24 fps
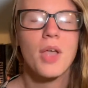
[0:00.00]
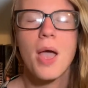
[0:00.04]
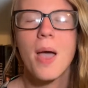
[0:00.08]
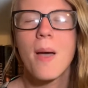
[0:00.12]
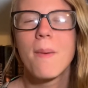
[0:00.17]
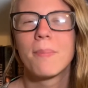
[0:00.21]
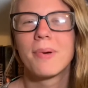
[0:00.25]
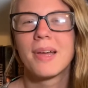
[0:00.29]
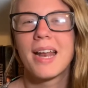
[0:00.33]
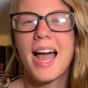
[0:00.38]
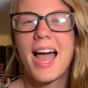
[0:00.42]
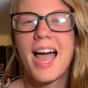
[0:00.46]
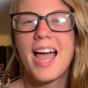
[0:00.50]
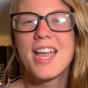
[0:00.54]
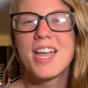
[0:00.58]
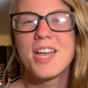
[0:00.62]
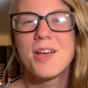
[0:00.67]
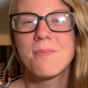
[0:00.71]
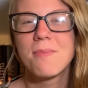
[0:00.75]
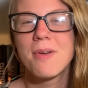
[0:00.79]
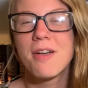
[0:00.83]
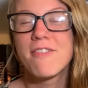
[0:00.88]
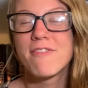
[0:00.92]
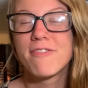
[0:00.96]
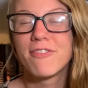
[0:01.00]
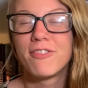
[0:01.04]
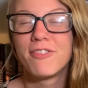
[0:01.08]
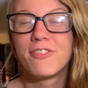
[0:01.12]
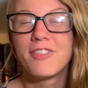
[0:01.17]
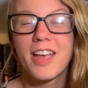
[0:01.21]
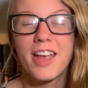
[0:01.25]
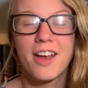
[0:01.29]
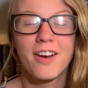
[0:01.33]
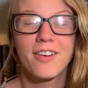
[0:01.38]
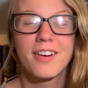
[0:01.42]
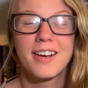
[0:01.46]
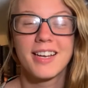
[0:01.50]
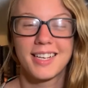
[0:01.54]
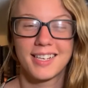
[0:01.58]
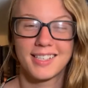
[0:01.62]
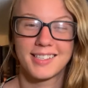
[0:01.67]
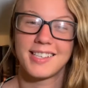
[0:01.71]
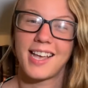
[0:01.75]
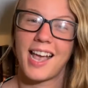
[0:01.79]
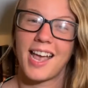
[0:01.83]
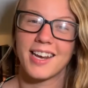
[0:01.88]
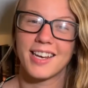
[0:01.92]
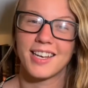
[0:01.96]
But I am very
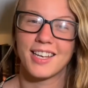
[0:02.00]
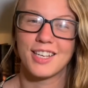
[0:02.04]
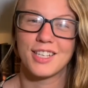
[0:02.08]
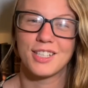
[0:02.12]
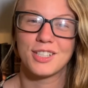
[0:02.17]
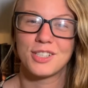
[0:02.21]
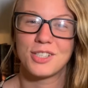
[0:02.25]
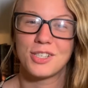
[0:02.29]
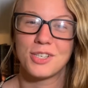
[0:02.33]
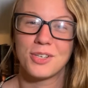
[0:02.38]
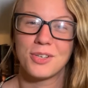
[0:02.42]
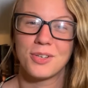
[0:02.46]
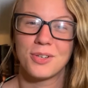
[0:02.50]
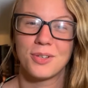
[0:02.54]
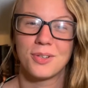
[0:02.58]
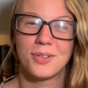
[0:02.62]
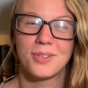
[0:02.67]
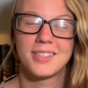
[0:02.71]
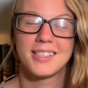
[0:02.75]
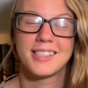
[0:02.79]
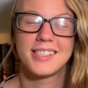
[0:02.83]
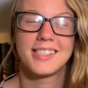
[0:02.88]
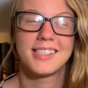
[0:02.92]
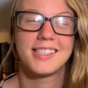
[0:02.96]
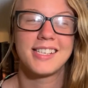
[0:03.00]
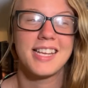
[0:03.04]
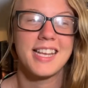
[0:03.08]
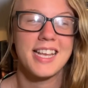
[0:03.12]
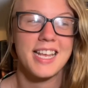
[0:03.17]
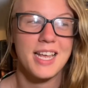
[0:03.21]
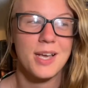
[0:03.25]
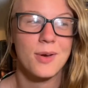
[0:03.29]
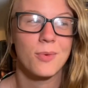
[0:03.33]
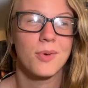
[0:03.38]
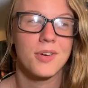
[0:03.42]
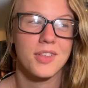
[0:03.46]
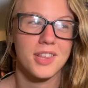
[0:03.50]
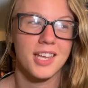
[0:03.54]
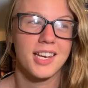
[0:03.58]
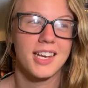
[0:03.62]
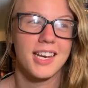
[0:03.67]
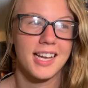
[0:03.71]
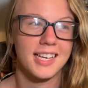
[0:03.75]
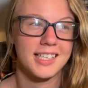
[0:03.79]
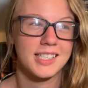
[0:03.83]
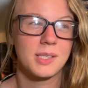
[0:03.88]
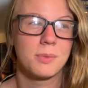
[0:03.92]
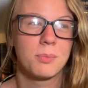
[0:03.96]
excited to see where the
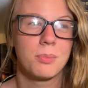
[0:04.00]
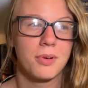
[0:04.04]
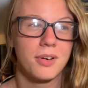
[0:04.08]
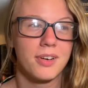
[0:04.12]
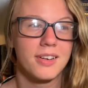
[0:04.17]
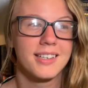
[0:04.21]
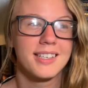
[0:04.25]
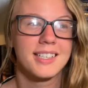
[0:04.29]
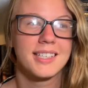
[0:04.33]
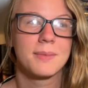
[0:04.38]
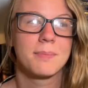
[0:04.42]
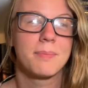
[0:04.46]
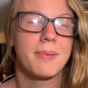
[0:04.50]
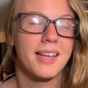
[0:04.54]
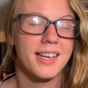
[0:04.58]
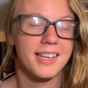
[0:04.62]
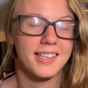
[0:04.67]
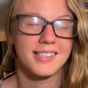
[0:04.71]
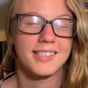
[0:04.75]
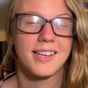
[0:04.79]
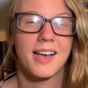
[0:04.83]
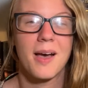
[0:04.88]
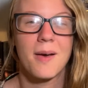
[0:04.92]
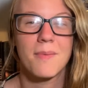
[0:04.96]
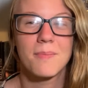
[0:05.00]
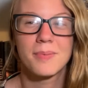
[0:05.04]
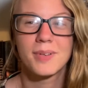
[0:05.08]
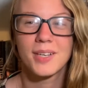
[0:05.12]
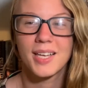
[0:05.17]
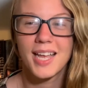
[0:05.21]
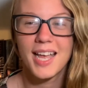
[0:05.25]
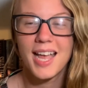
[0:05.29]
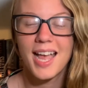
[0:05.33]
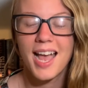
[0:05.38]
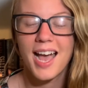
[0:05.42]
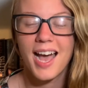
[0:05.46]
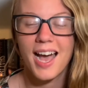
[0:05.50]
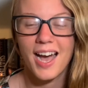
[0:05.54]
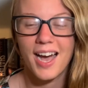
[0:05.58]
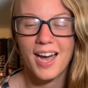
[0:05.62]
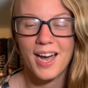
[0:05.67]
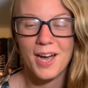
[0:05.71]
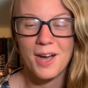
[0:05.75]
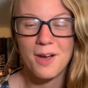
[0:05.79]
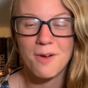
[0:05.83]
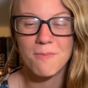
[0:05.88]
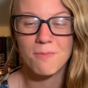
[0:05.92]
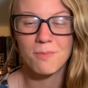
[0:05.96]
next book picks up.
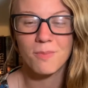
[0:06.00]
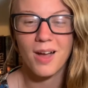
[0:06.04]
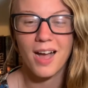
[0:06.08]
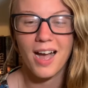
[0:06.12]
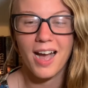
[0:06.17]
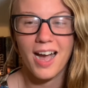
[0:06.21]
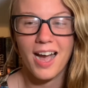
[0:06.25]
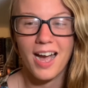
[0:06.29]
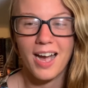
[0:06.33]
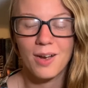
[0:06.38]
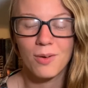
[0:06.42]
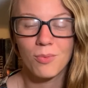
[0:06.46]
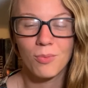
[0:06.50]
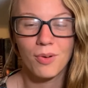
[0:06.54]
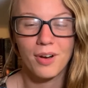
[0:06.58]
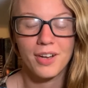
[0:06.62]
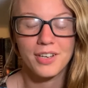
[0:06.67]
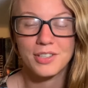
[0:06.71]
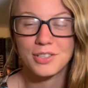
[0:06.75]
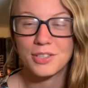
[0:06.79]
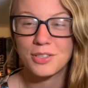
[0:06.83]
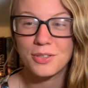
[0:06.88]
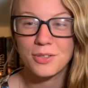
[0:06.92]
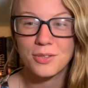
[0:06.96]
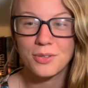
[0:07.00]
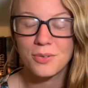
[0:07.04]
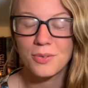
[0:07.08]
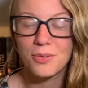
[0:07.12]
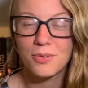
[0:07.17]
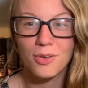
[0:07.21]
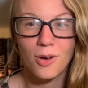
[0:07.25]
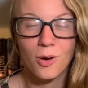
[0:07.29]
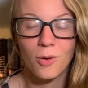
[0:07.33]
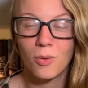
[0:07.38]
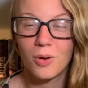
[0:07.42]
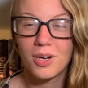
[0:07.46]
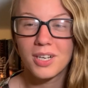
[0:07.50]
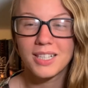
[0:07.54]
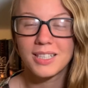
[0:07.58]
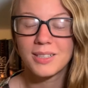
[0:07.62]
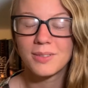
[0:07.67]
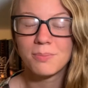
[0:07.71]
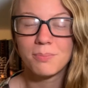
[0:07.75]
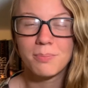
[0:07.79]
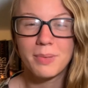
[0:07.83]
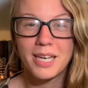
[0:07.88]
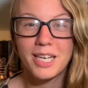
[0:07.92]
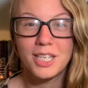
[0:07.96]
I want to go on a
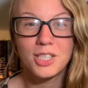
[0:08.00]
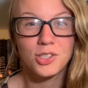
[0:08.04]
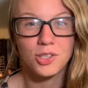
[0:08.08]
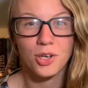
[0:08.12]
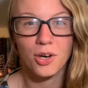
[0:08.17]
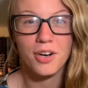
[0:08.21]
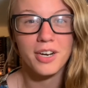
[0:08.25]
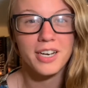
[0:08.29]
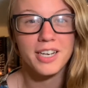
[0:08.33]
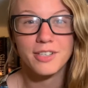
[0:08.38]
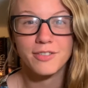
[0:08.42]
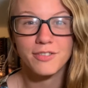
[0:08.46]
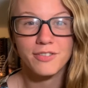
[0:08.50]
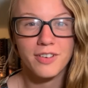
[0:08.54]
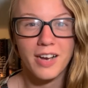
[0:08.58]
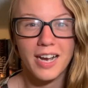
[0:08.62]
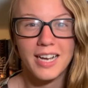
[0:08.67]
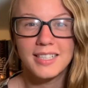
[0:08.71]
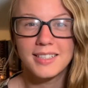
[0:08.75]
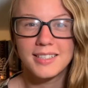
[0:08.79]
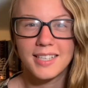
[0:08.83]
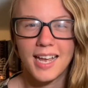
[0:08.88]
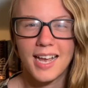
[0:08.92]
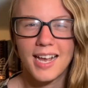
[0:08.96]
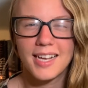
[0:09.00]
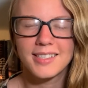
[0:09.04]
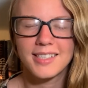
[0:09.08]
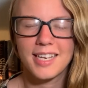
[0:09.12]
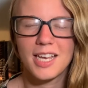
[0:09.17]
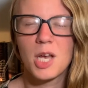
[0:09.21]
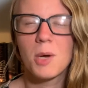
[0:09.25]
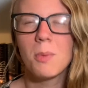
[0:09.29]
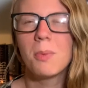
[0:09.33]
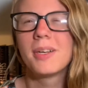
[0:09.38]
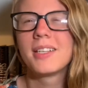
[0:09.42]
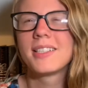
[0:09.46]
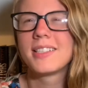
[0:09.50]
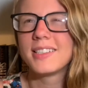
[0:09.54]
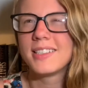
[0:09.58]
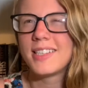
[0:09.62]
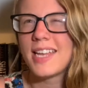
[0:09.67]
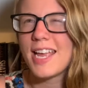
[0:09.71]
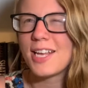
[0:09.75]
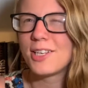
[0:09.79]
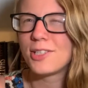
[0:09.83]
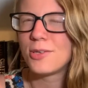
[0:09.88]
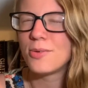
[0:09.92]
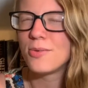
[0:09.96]
big journey to find Des. I hope it doesn't
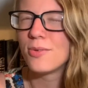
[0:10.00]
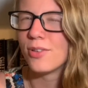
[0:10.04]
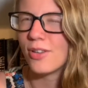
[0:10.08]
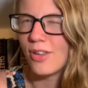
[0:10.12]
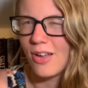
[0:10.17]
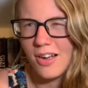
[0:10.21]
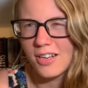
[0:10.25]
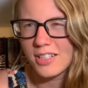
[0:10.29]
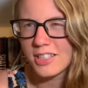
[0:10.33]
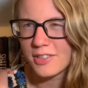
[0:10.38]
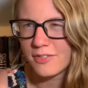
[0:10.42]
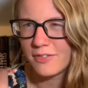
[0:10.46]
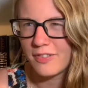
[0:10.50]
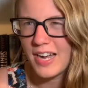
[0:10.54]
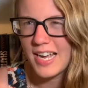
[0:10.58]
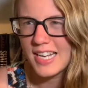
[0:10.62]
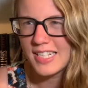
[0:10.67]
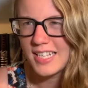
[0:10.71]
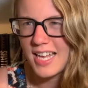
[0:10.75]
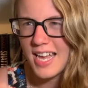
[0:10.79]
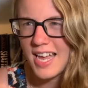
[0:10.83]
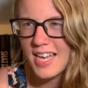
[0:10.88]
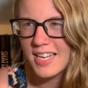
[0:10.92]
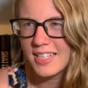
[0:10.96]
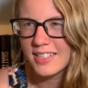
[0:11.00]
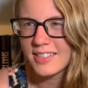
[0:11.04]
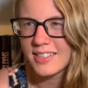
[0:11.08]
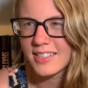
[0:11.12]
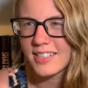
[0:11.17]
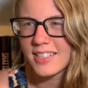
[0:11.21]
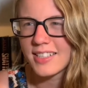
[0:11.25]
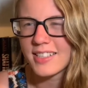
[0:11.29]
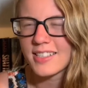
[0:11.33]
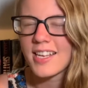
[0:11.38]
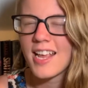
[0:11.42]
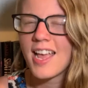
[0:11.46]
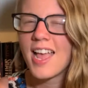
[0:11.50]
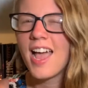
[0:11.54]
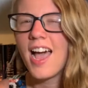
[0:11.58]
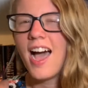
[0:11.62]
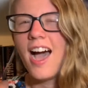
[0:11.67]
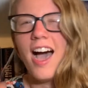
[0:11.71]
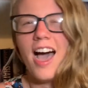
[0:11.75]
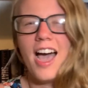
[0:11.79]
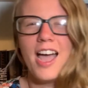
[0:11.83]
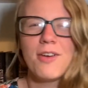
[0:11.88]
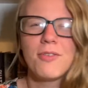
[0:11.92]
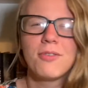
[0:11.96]
take too long to find Des, because
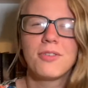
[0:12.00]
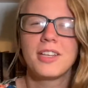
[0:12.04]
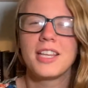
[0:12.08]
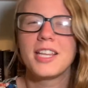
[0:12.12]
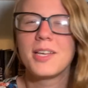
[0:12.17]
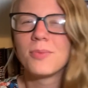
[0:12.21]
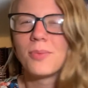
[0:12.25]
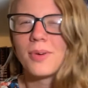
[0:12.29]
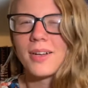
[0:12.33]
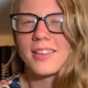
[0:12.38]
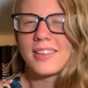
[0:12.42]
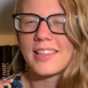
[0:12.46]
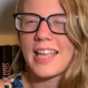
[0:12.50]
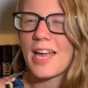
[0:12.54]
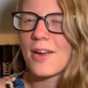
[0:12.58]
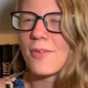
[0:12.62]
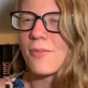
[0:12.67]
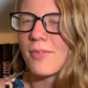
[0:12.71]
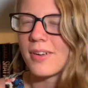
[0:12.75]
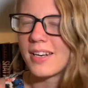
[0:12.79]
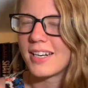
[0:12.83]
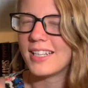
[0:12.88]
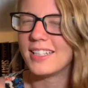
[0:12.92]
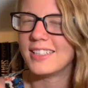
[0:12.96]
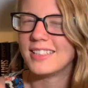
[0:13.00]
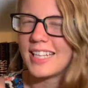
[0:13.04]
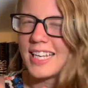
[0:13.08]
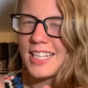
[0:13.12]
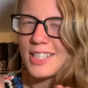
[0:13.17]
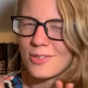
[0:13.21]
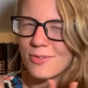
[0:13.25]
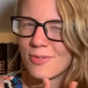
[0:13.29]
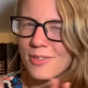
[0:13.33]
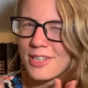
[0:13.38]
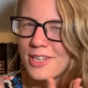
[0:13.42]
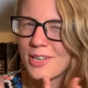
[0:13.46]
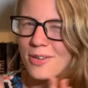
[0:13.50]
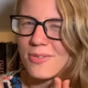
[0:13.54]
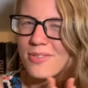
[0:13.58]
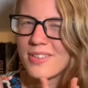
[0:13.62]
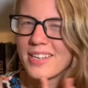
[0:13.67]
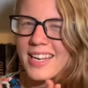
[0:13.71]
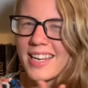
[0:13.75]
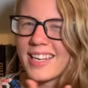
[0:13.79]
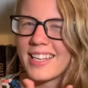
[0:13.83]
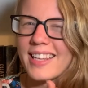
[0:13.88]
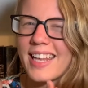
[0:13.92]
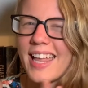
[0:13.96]
I really want that Ren and Des
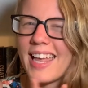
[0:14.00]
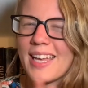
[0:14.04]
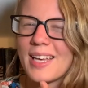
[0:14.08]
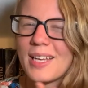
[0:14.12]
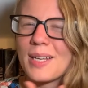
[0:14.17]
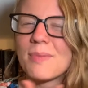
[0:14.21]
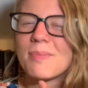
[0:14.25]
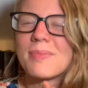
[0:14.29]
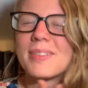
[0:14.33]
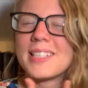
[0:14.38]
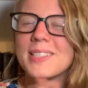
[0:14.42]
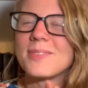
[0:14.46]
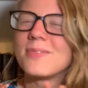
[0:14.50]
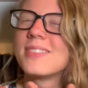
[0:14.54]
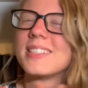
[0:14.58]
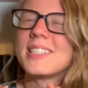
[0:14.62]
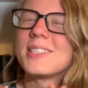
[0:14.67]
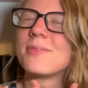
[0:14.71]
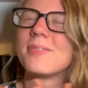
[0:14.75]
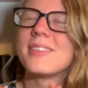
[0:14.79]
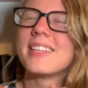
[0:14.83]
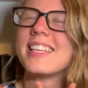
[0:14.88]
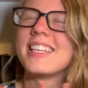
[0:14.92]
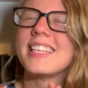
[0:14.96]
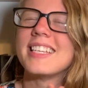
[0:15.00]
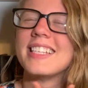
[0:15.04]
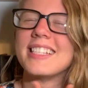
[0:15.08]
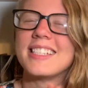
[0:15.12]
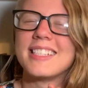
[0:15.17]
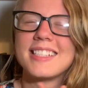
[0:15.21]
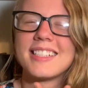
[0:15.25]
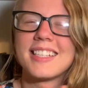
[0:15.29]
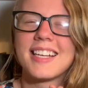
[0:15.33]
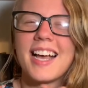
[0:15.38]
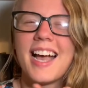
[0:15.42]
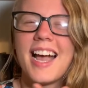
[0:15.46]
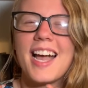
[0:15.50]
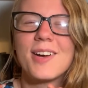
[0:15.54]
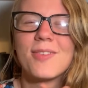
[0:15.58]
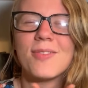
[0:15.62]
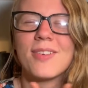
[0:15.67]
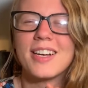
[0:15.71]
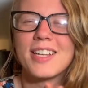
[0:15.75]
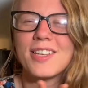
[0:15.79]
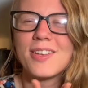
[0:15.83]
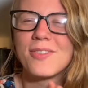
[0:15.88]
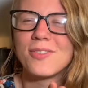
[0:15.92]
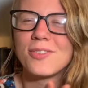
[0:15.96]
reunion. Like, please, please, please, I
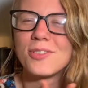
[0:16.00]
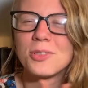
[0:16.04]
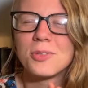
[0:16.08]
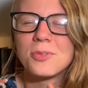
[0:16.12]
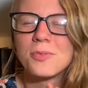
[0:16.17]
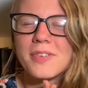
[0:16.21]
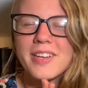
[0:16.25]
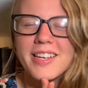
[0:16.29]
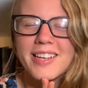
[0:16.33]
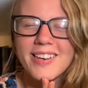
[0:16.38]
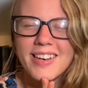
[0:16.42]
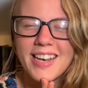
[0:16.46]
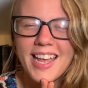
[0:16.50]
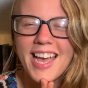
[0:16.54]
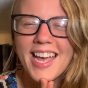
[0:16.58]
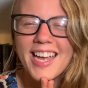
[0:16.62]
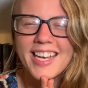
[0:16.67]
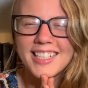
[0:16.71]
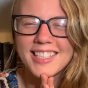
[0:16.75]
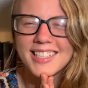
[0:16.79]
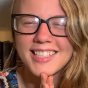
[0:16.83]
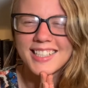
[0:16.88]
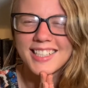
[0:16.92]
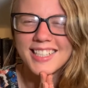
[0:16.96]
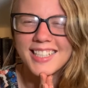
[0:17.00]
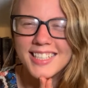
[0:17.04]
want you to reunite.